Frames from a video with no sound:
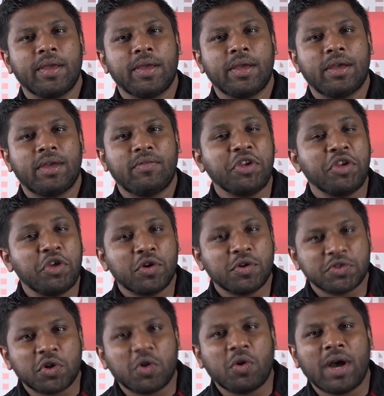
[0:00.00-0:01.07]
When you are
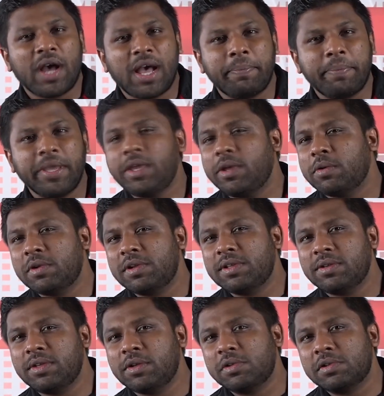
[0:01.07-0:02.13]
so happy,
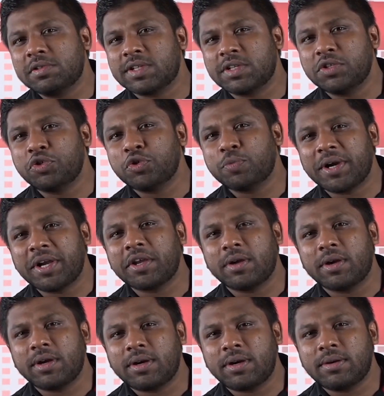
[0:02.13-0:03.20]
you listen to
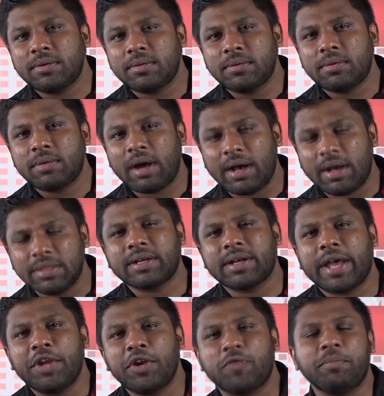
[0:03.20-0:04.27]
particular other kind
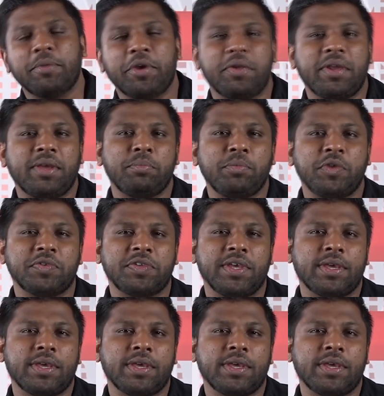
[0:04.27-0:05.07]
of music.